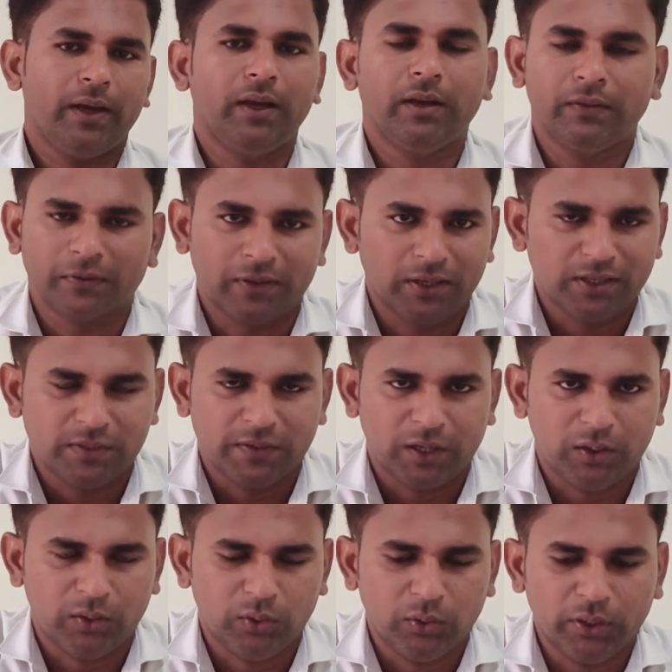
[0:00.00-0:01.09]
infinite
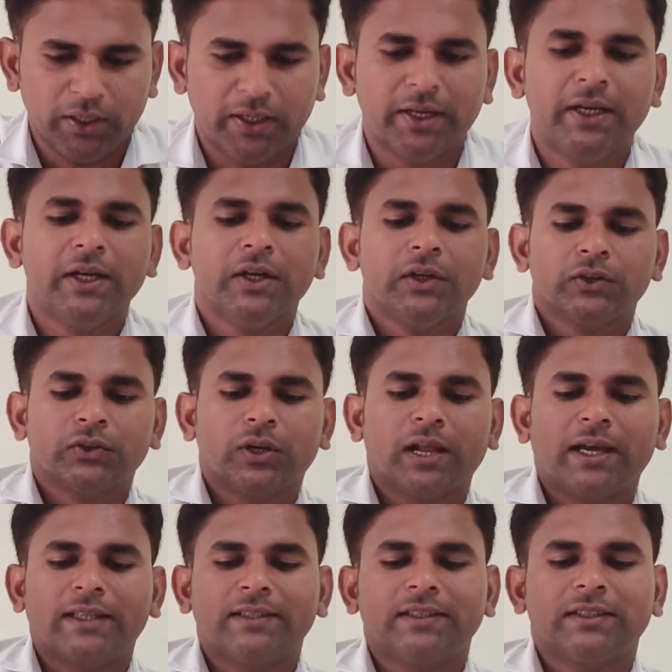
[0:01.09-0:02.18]
value. Okay now, so
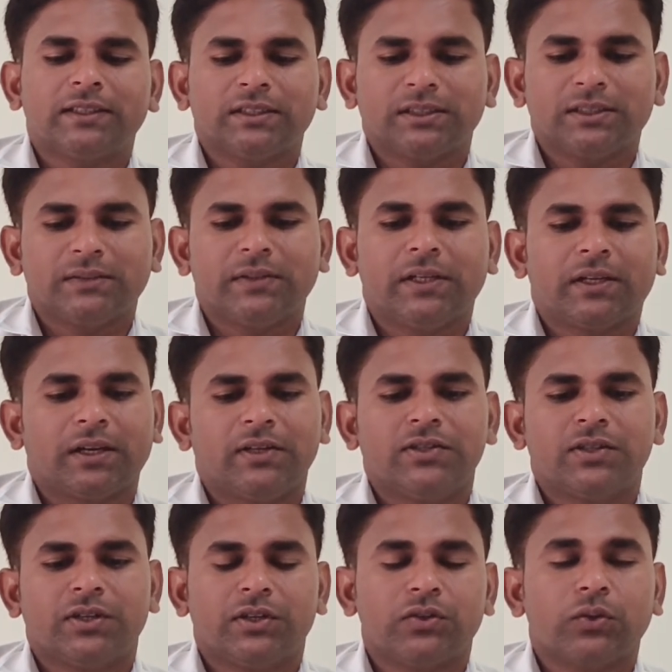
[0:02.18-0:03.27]
like this they will consider.